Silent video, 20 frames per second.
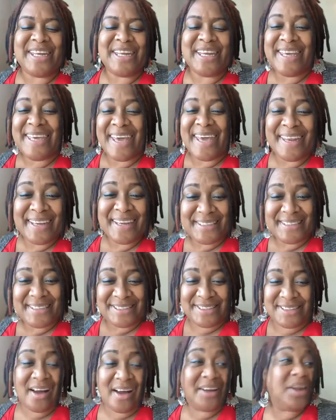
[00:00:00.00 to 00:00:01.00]
to get it
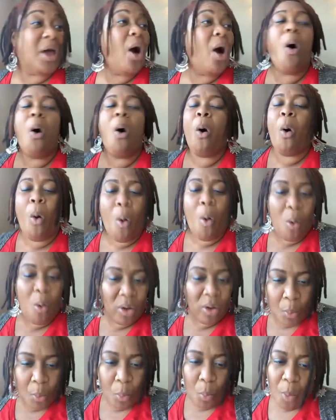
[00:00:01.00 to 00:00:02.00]
done
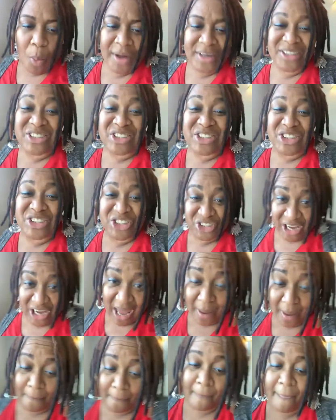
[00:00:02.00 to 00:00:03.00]
all in one shot.
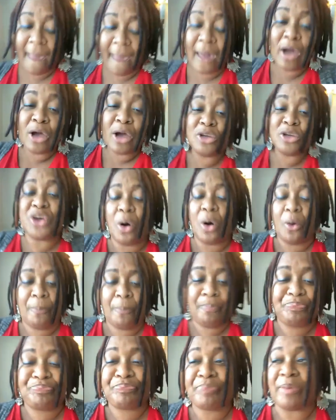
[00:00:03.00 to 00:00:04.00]
So
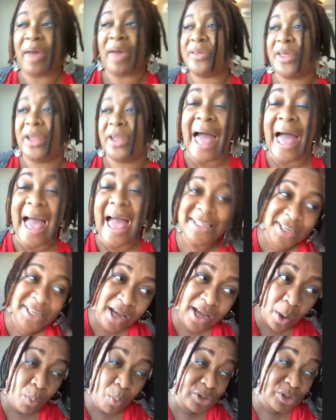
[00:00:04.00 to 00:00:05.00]
the last thing I
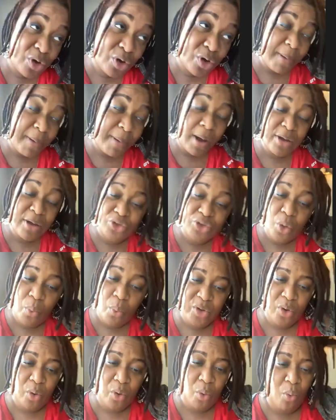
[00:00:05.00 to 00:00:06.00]
want to talk about is
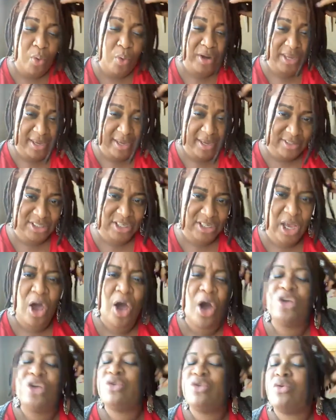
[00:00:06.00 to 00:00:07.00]
knowing your audience.
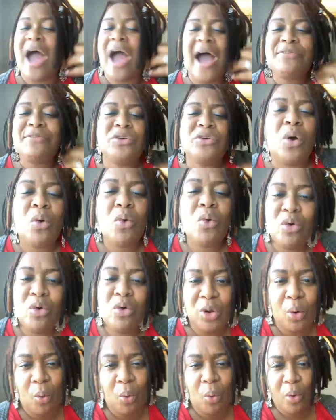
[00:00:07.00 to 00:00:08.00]
You have to know who
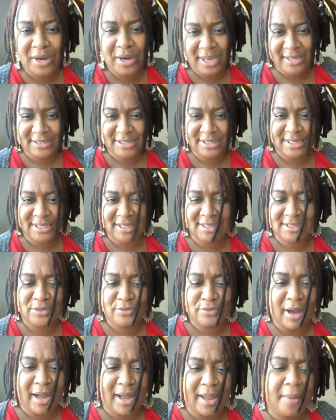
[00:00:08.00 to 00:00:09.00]
your audience is,
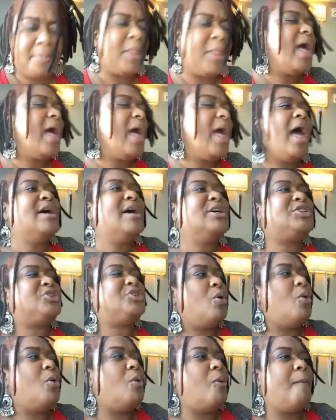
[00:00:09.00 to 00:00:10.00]
right?
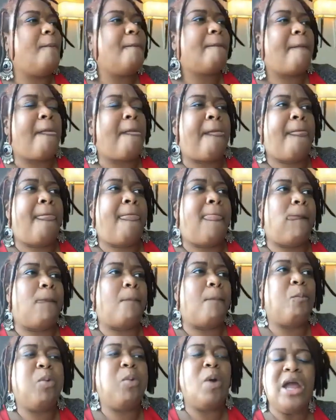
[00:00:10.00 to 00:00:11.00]
So
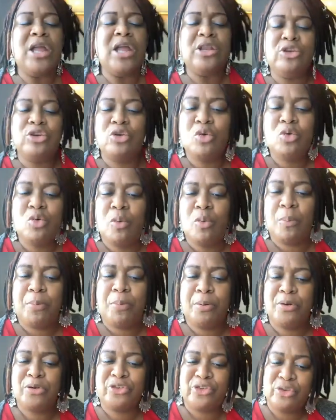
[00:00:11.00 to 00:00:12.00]
when you
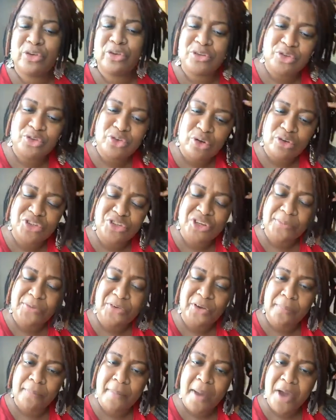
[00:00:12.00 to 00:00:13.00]
put your
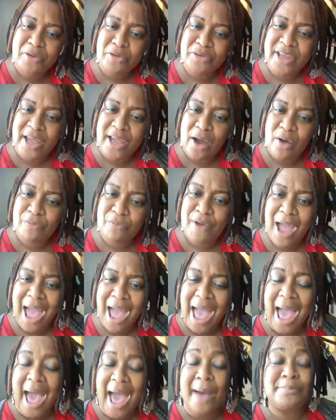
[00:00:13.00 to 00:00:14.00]
subject matter down for
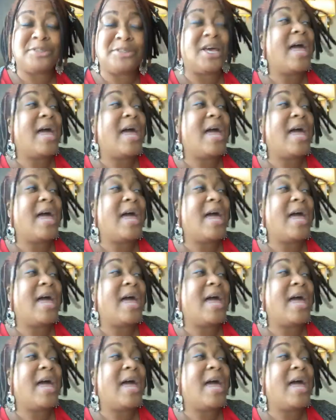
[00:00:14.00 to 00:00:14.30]
HAPPS,